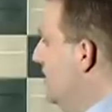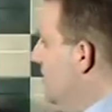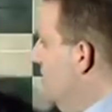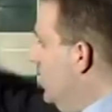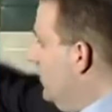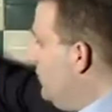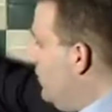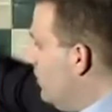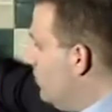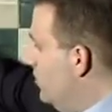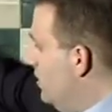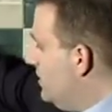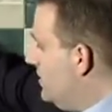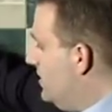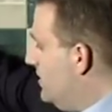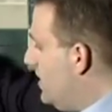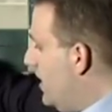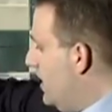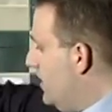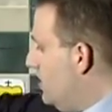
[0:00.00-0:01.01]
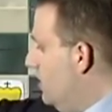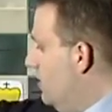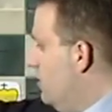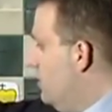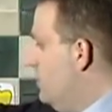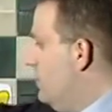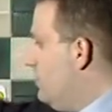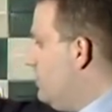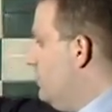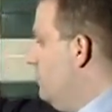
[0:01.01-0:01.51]
If our rook did not go to
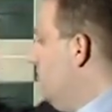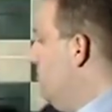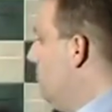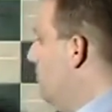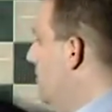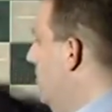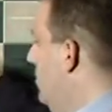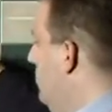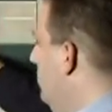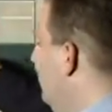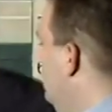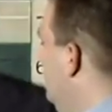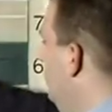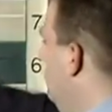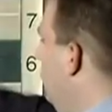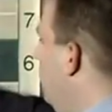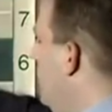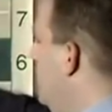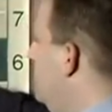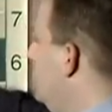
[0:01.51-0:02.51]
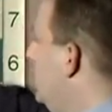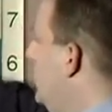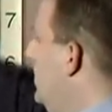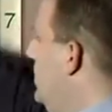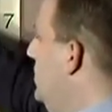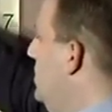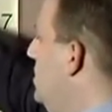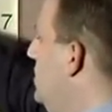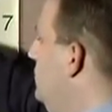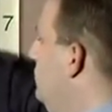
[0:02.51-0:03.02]
the third row, white's
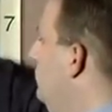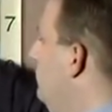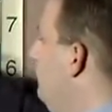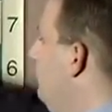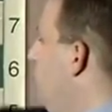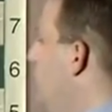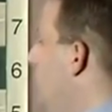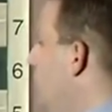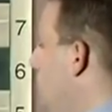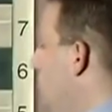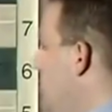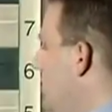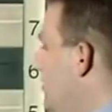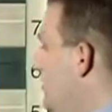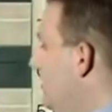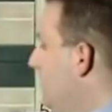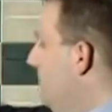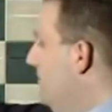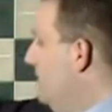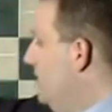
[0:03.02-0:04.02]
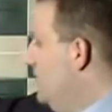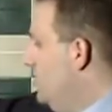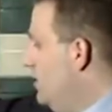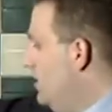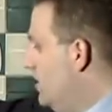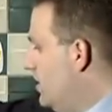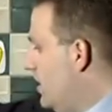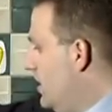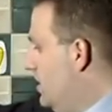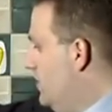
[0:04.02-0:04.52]
king could move forward,
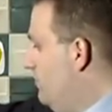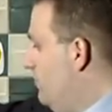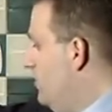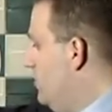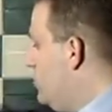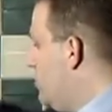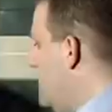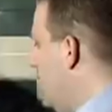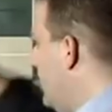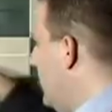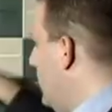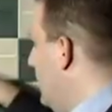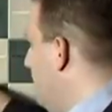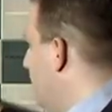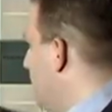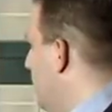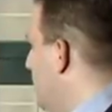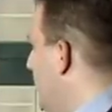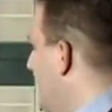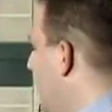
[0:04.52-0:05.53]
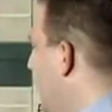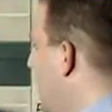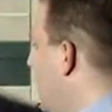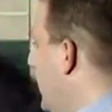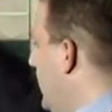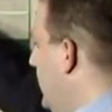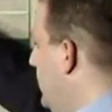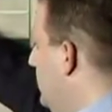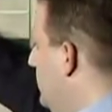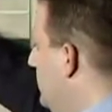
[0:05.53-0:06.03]
and if we check from
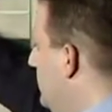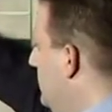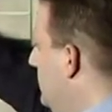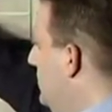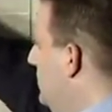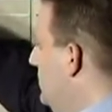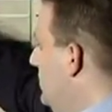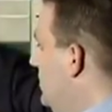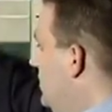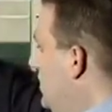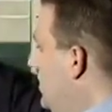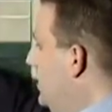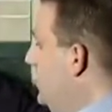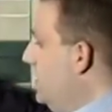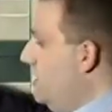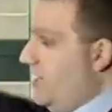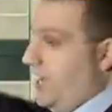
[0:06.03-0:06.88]
behind, he can